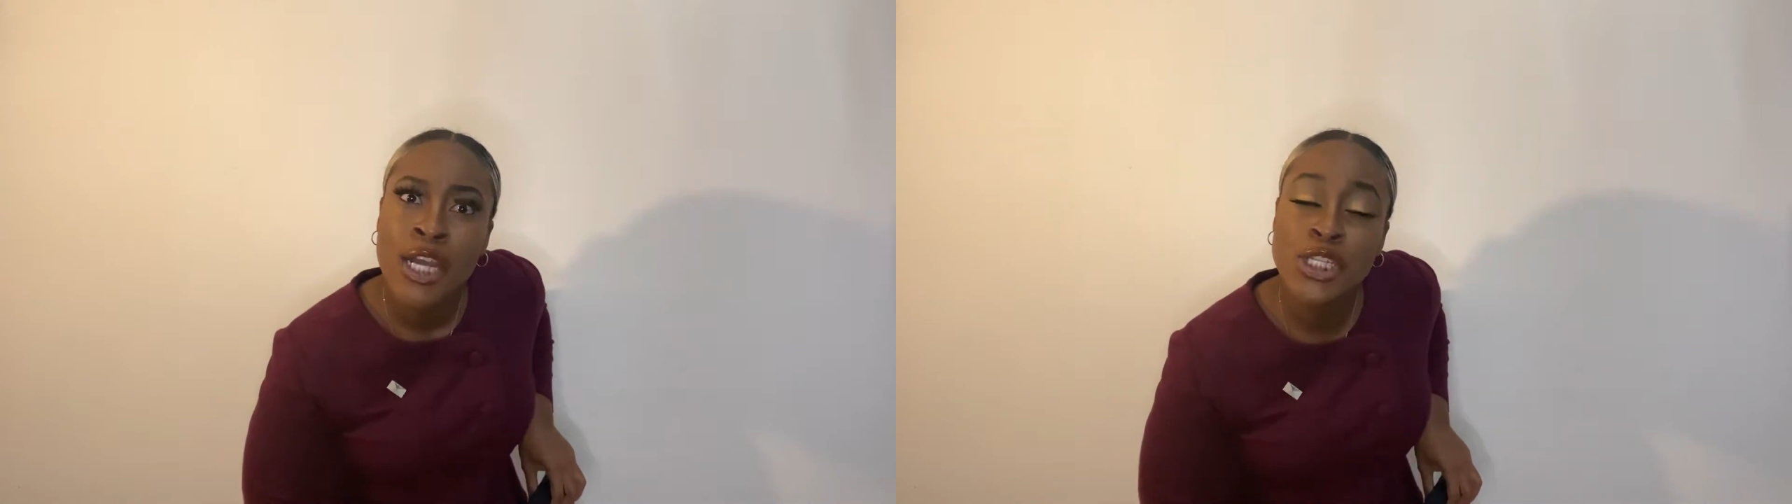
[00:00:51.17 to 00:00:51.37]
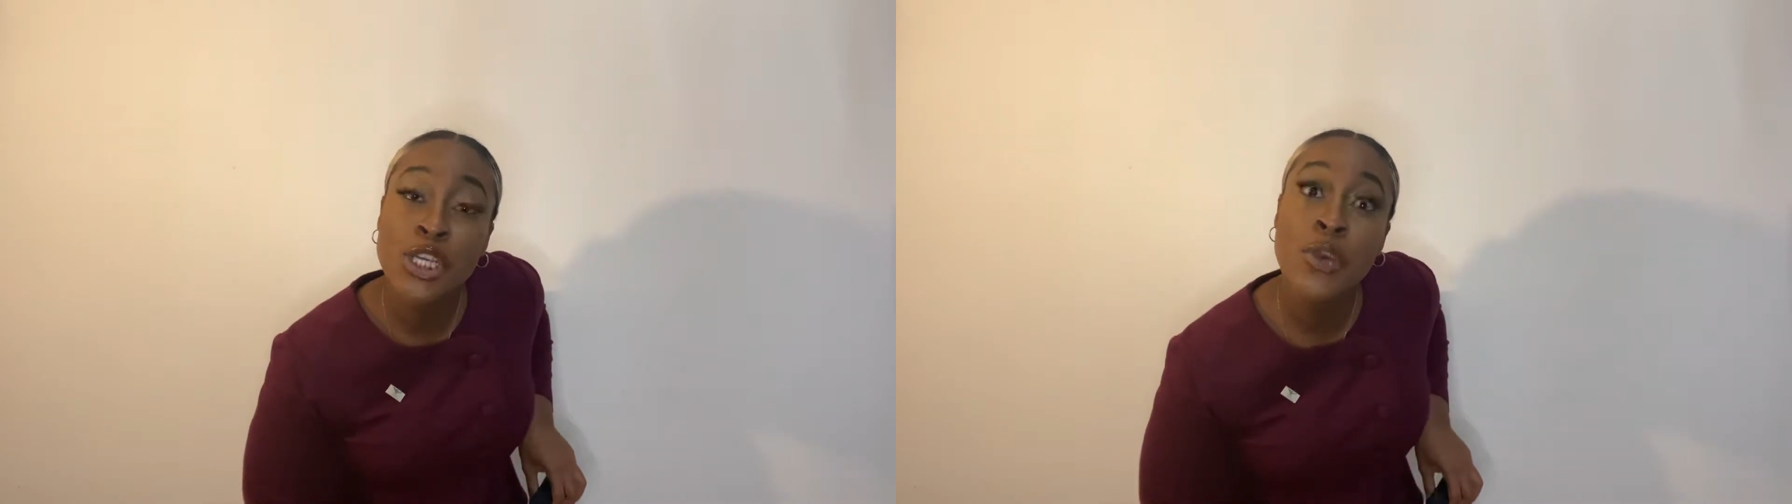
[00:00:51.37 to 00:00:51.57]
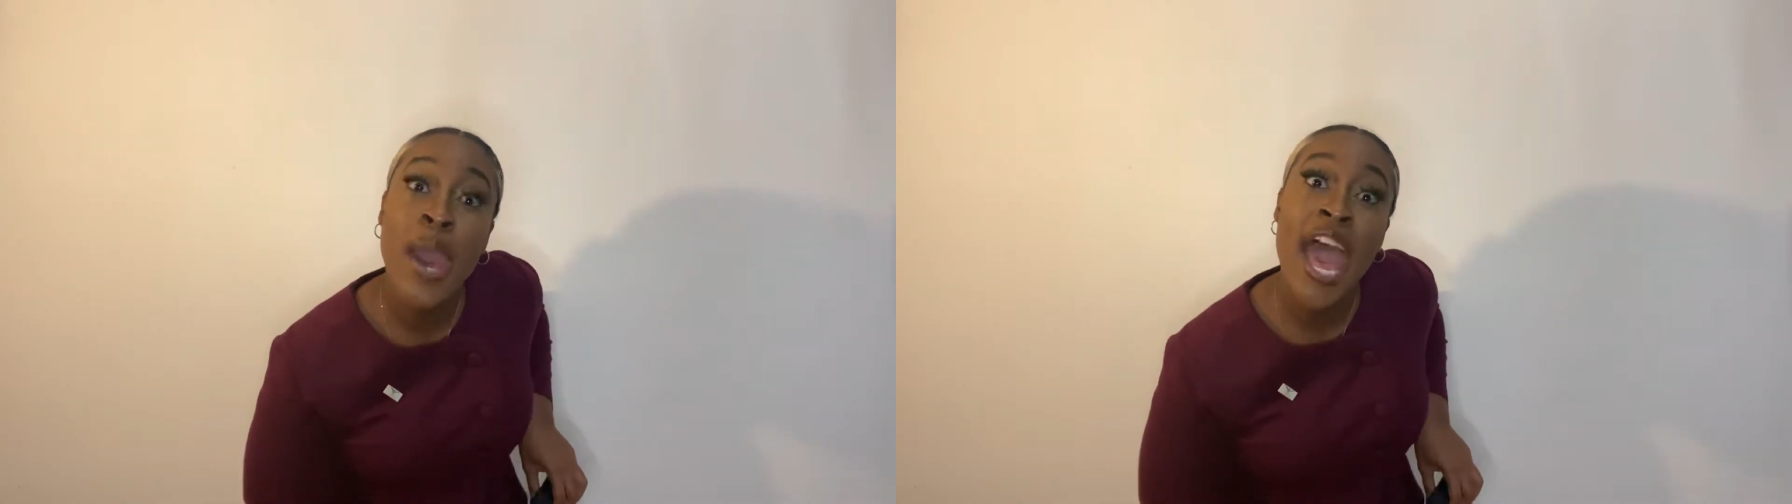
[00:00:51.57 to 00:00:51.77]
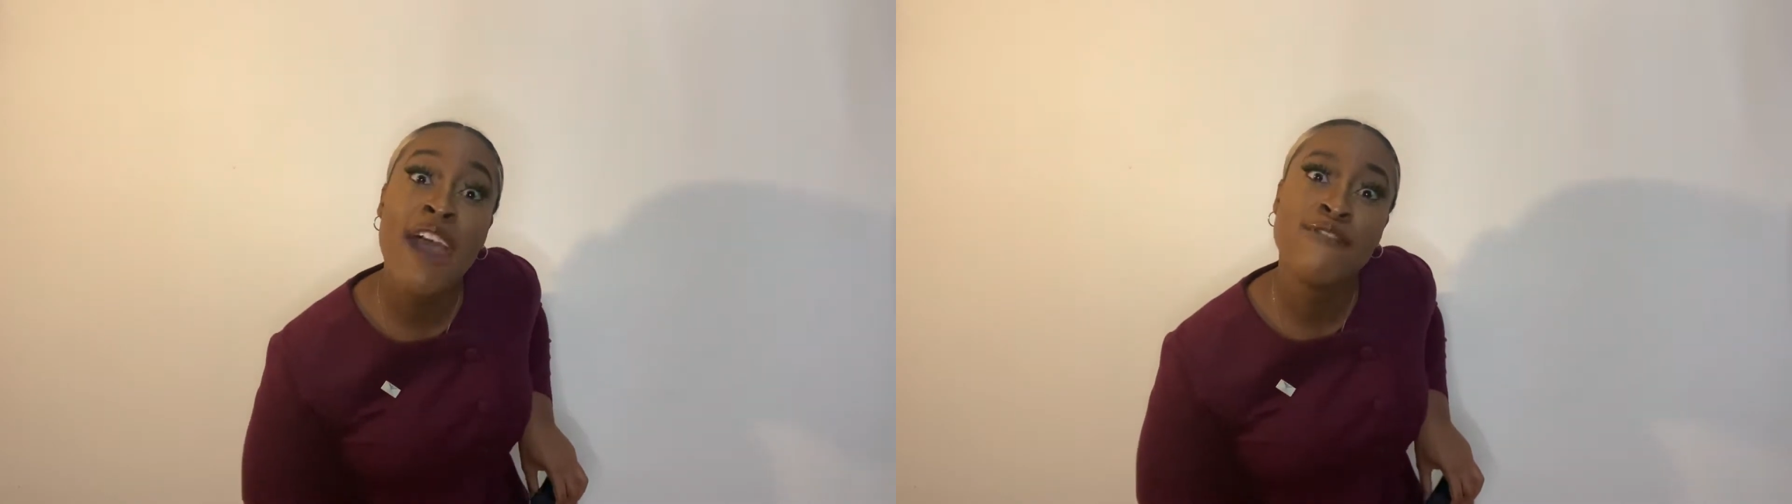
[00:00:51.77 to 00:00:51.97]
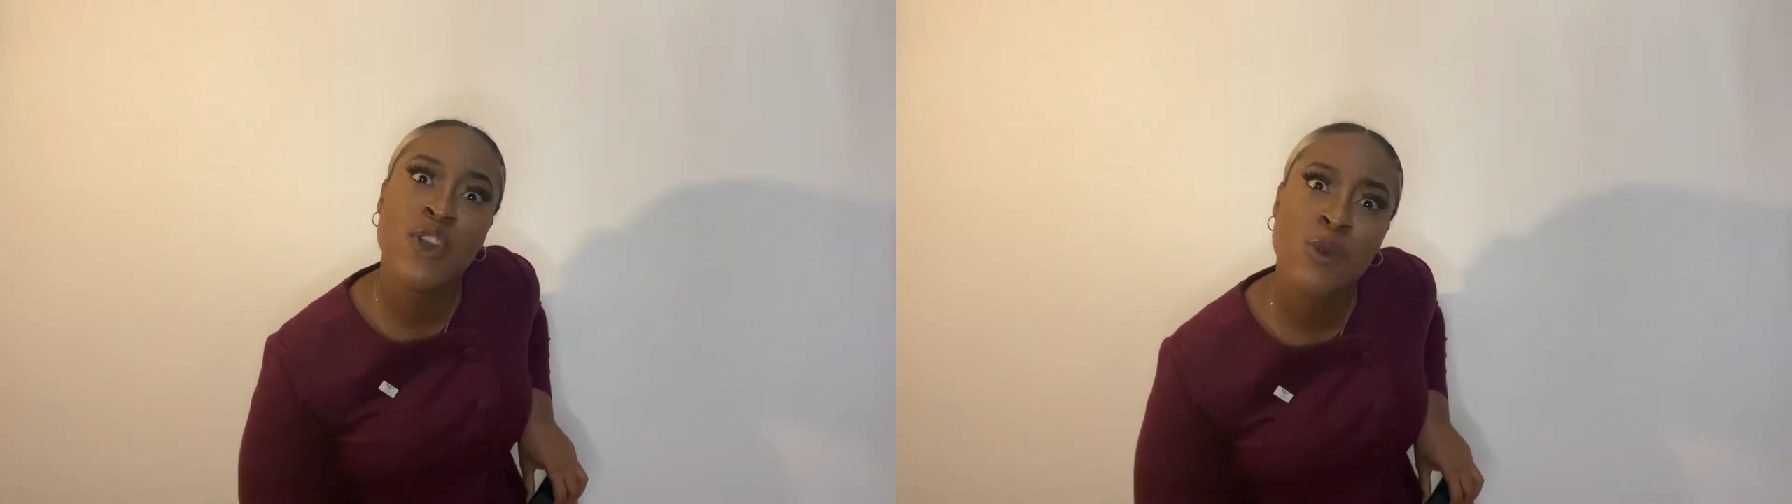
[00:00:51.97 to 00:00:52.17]
Do you
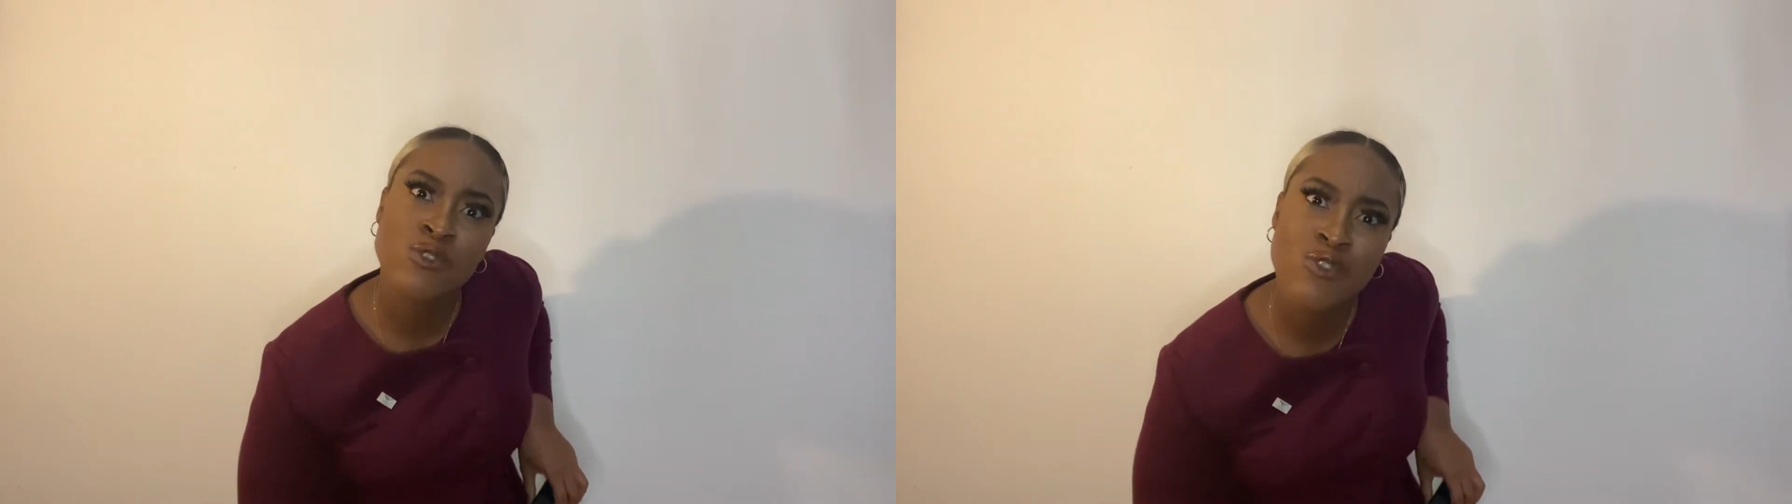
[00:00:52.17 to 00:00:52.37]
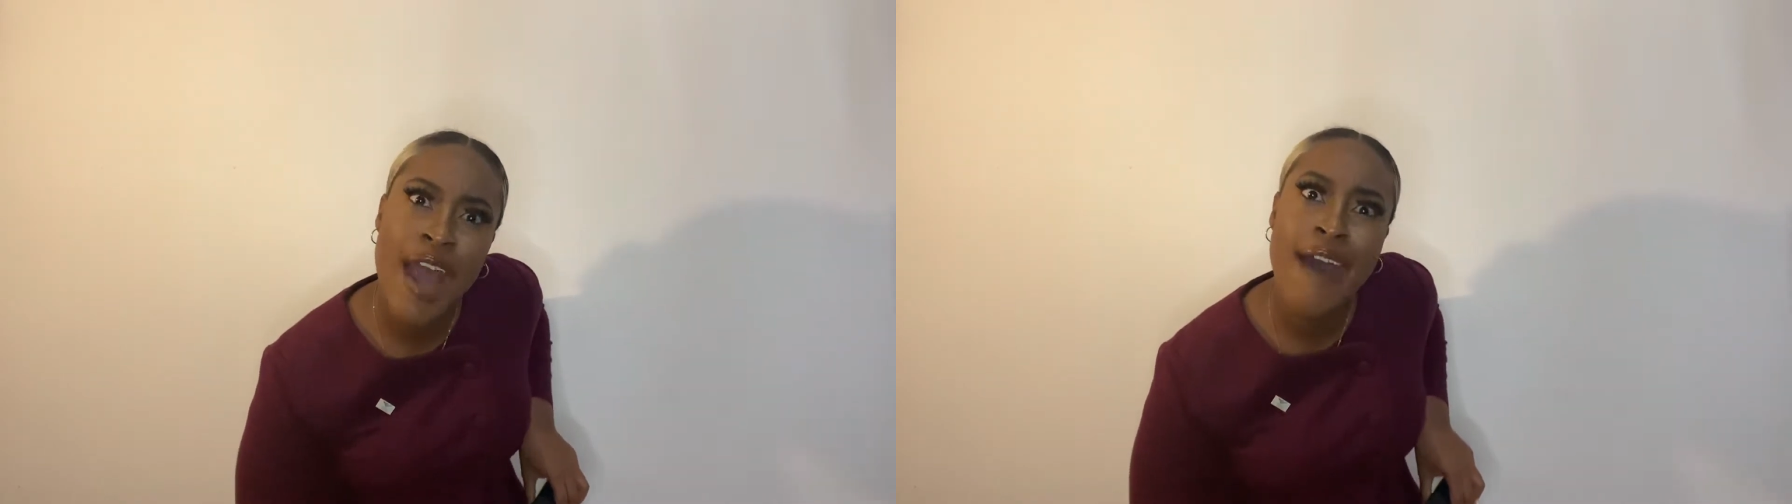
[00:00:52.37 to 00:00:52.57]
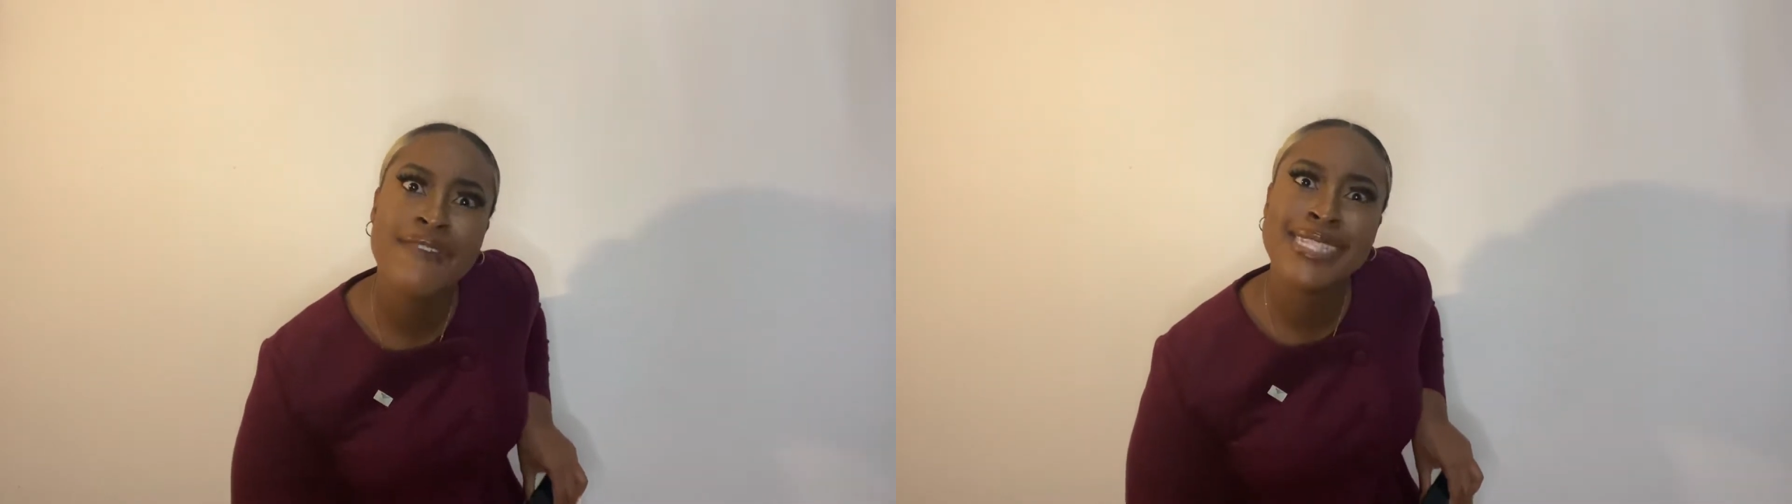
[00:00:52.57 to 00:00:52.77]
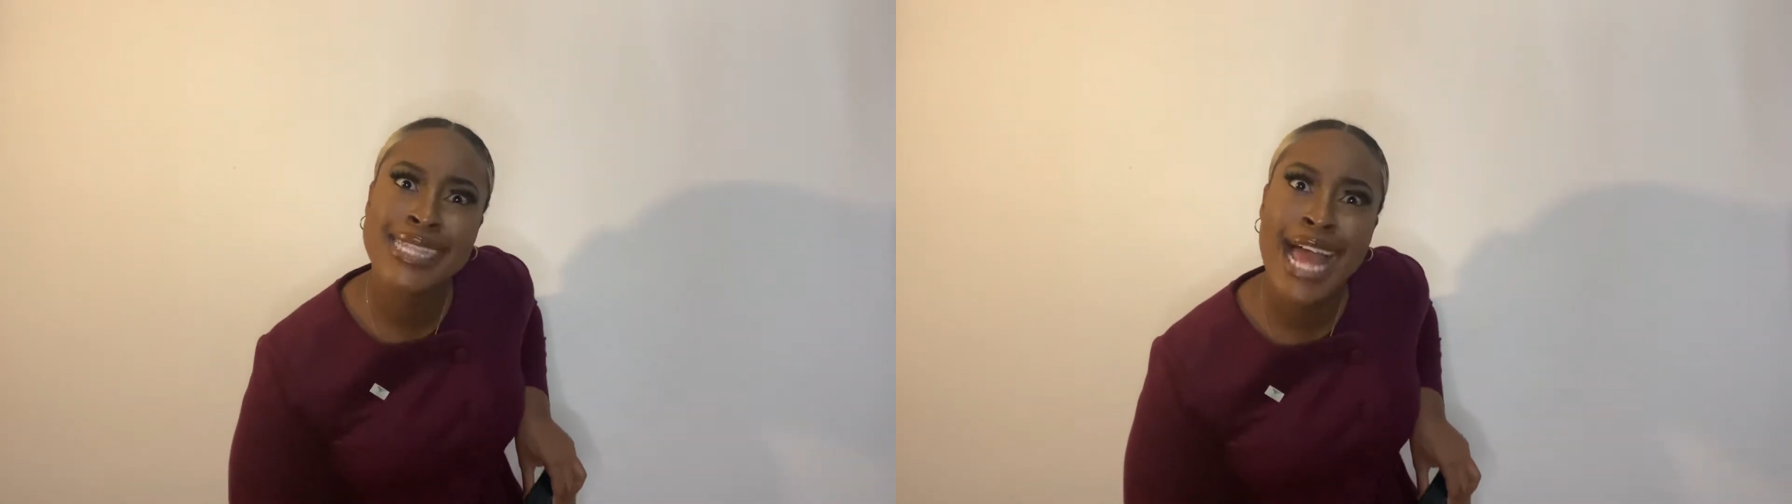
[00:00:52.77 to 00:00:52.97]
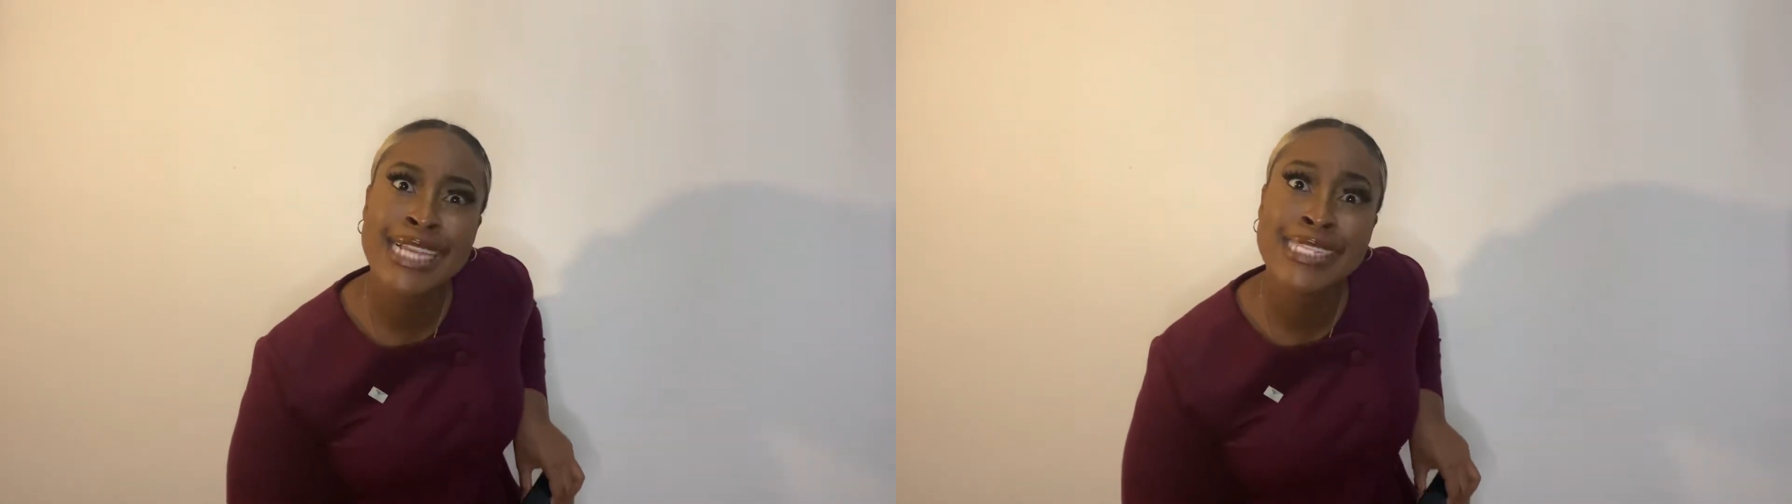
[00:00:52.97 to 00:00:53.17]
have your driver's
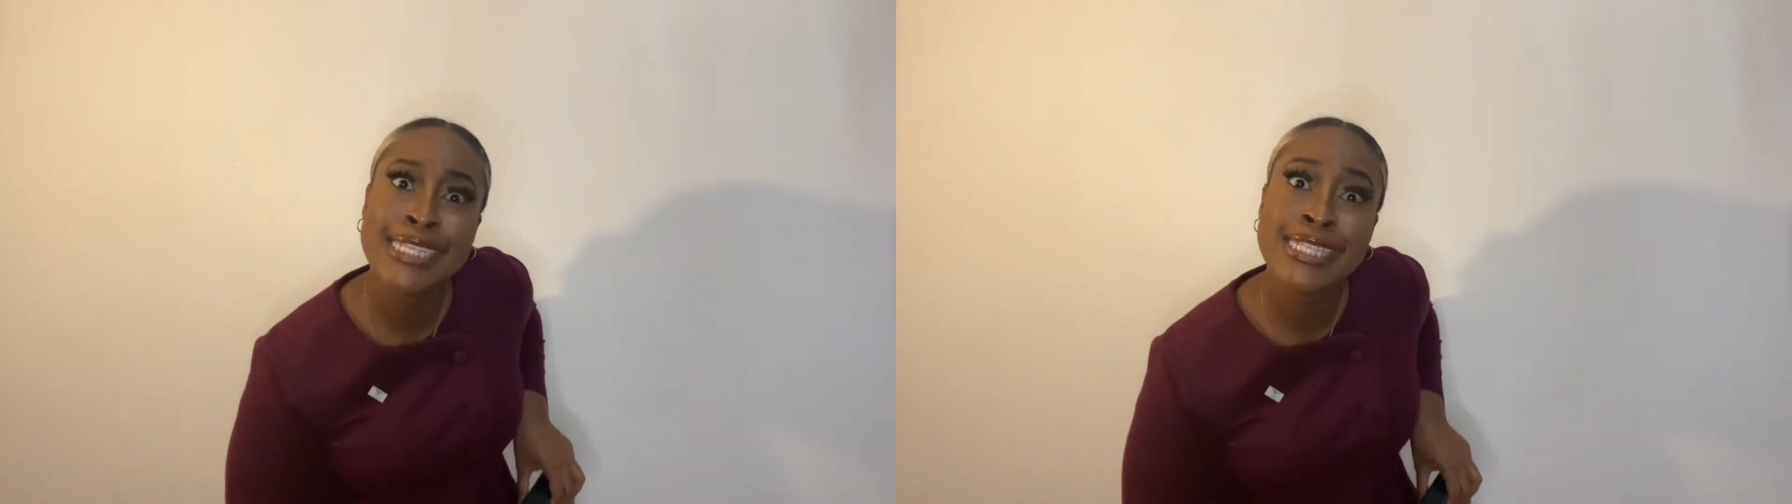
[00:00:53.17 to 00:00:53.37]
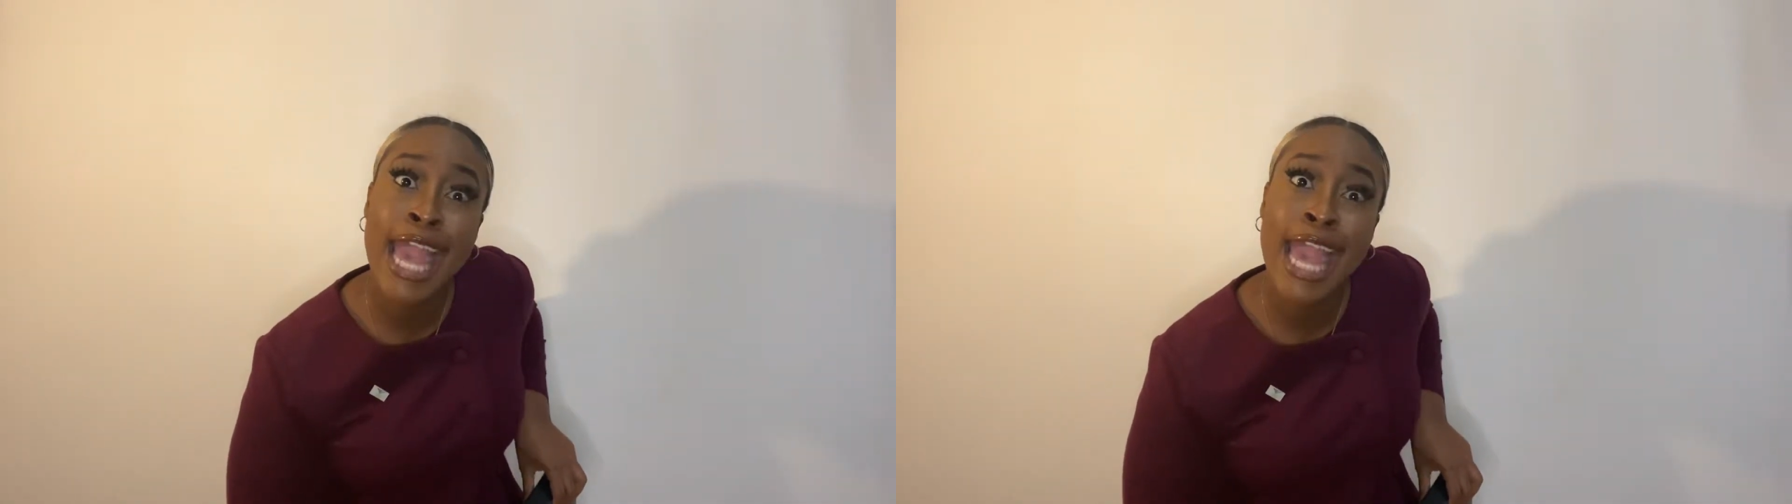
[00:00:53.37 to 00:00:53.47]
license